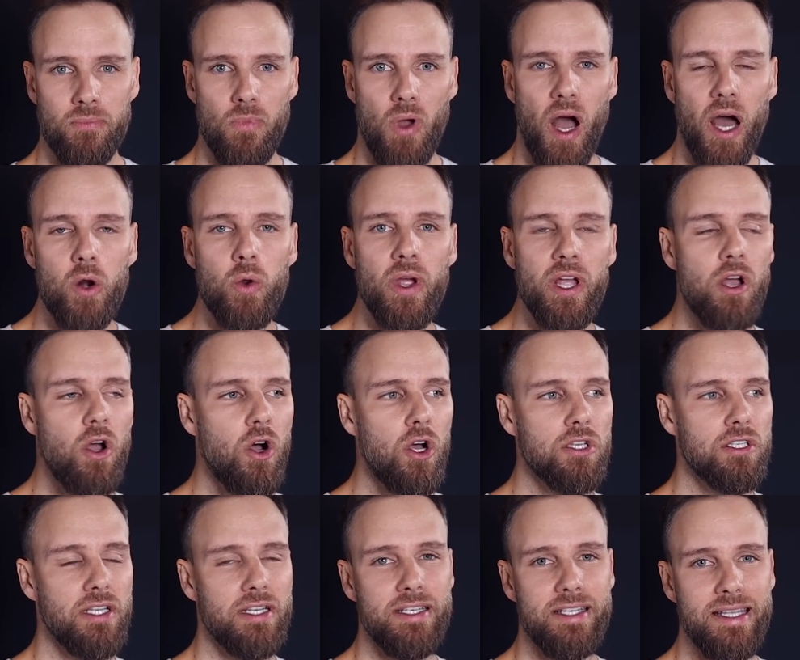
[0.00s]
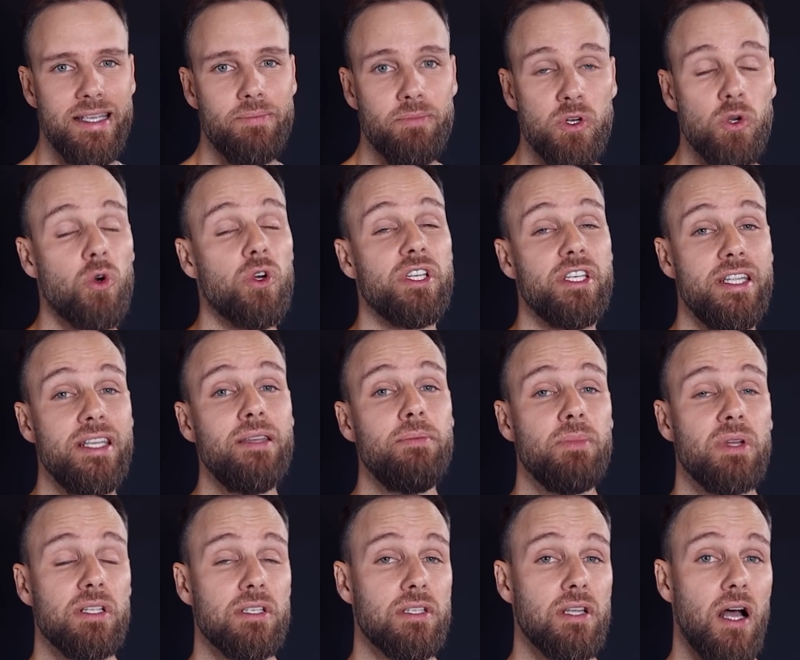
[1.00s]
How do I cast a demon or
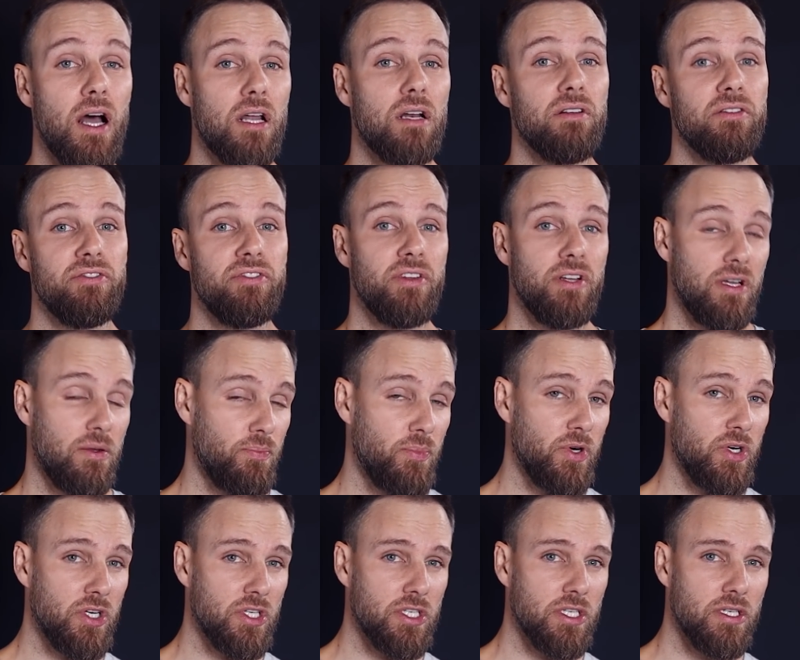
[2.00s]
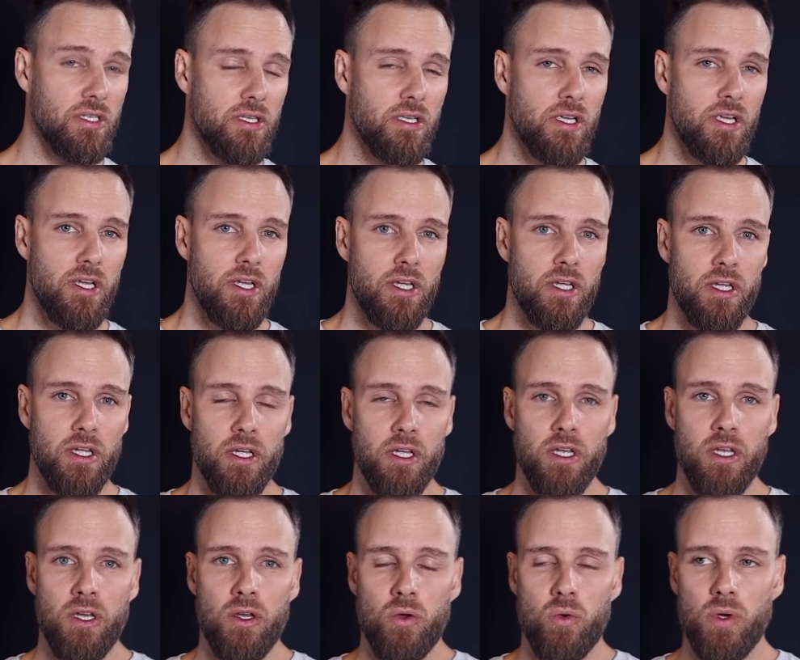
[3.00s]
demons out of a person?
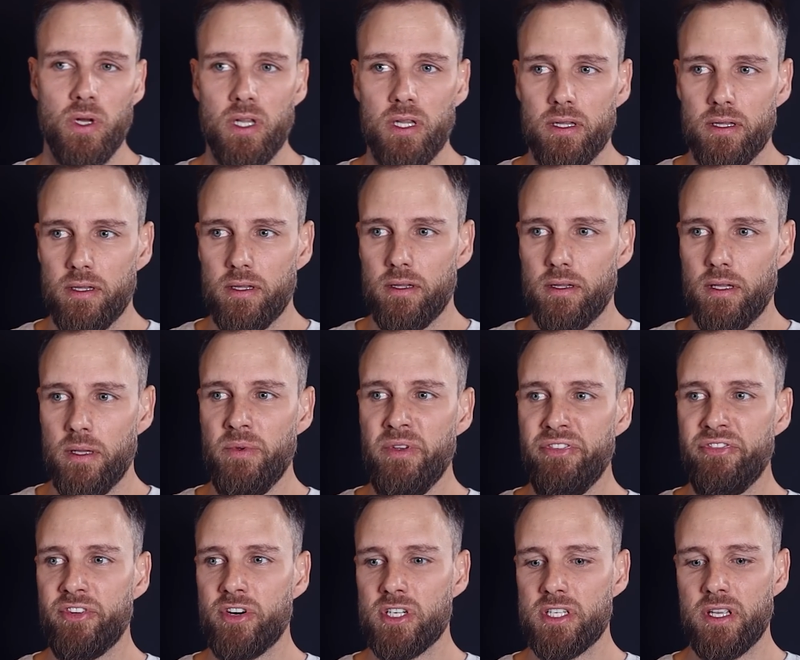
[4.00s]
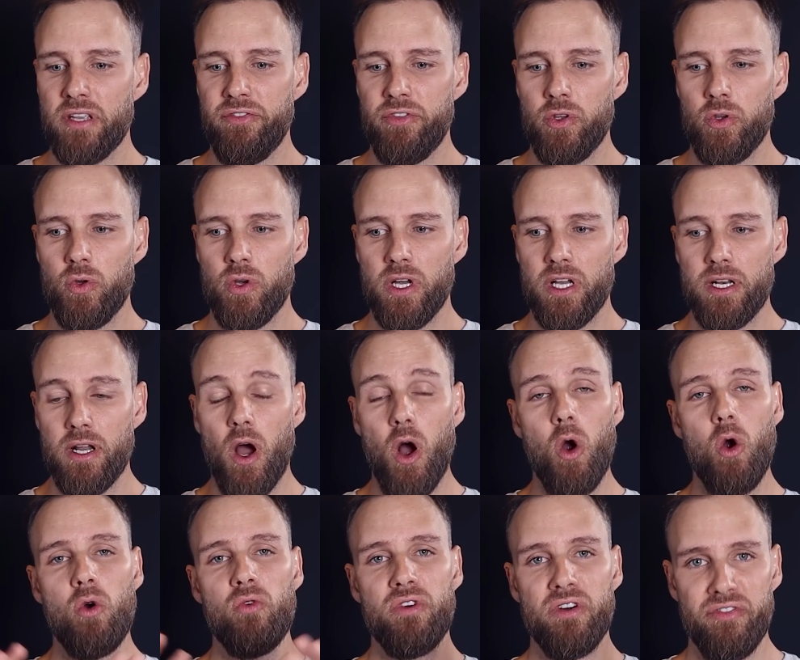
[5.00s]
Well, let me first give you an
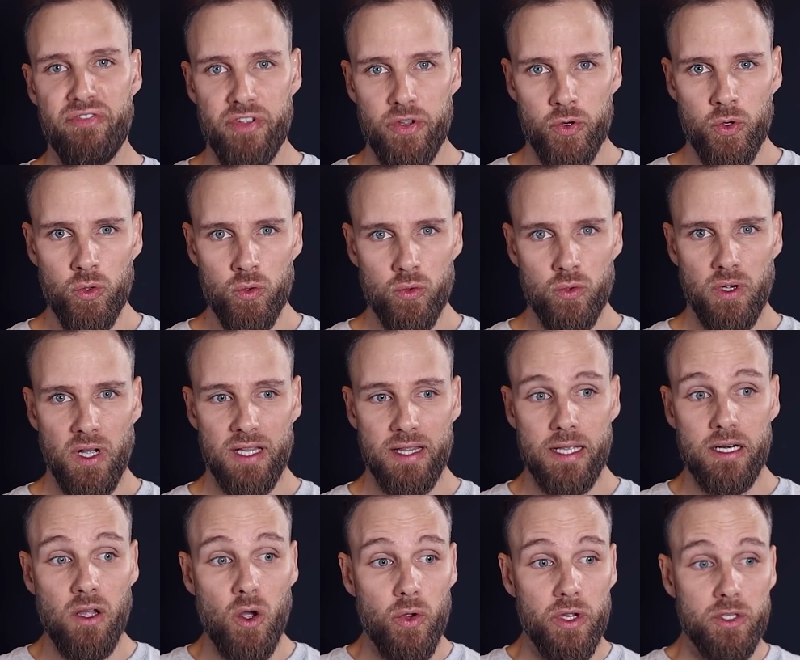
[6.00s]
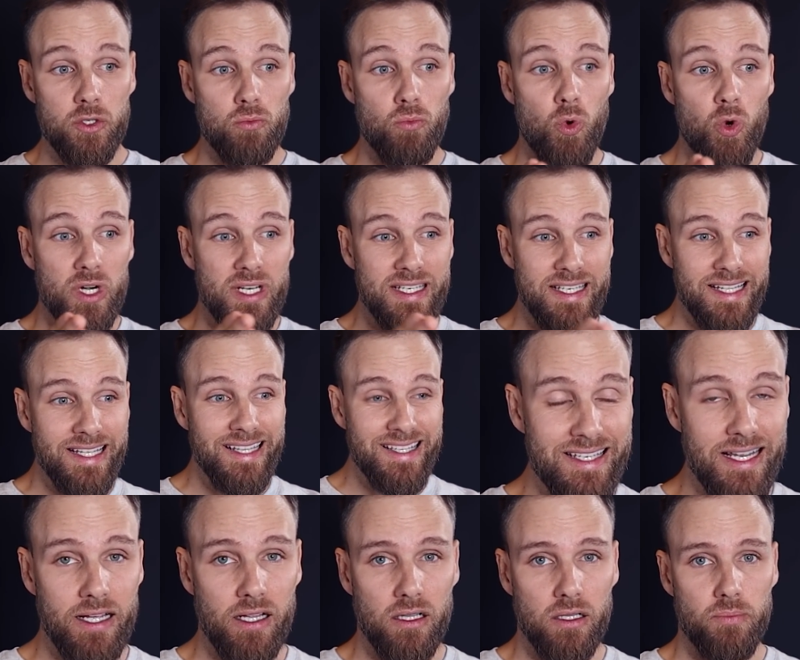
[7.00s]
overview and then go into more
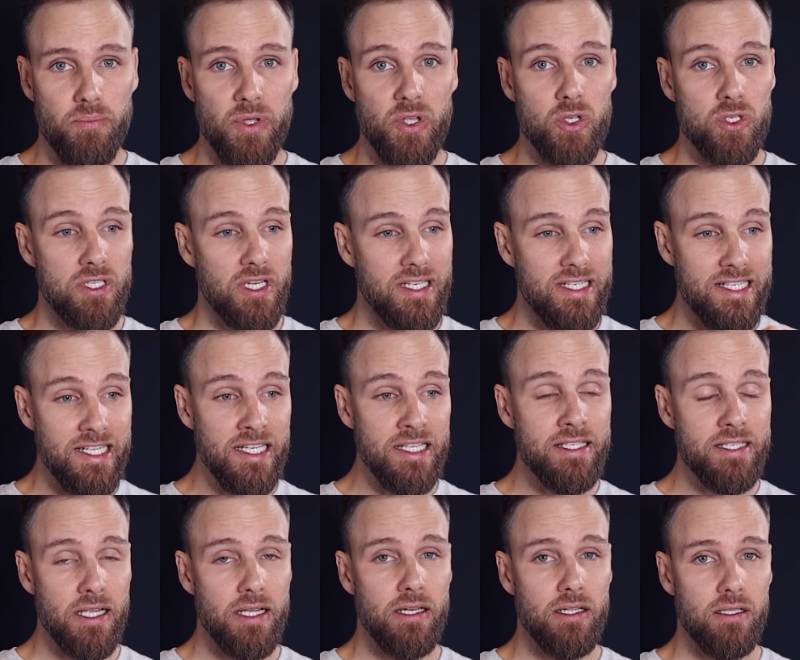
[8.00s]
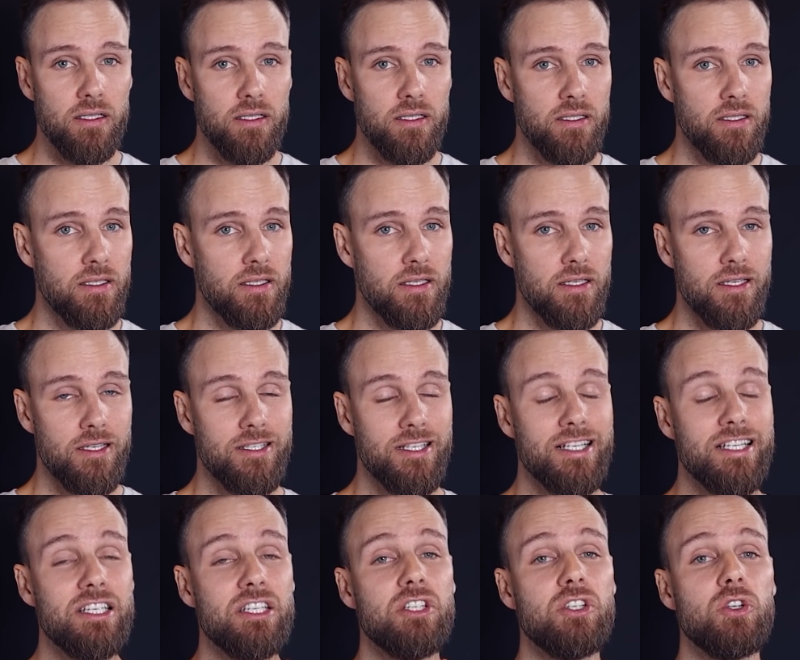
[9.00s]
detail because the detail is
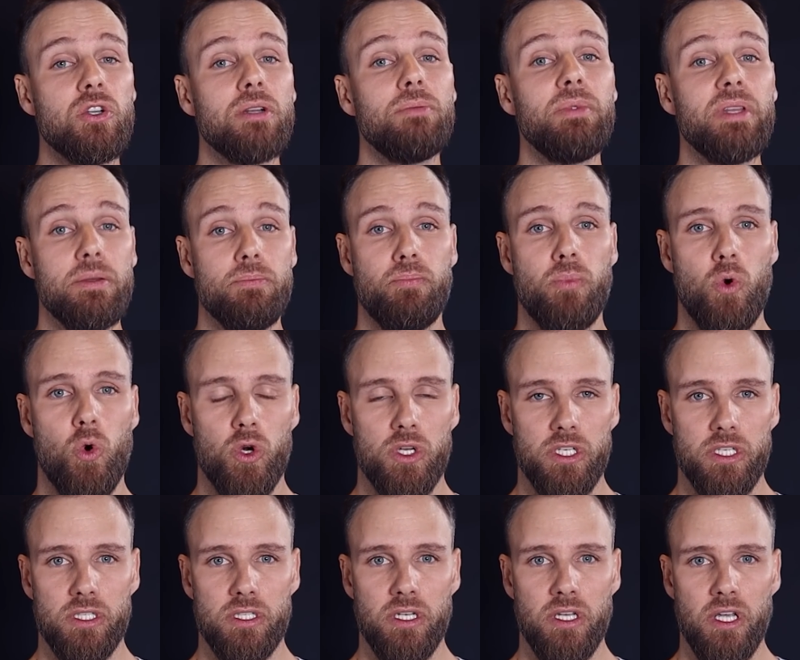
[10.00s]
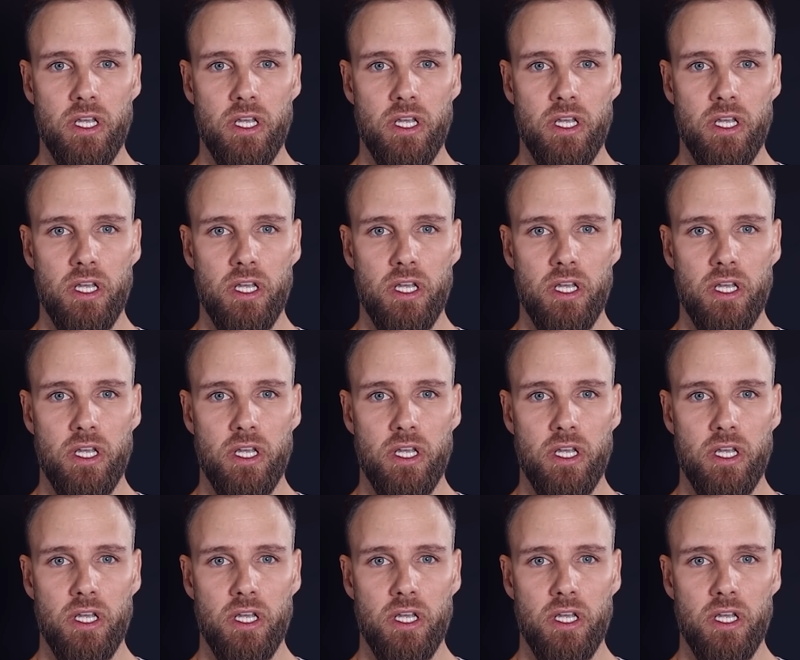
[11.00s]
extremely important.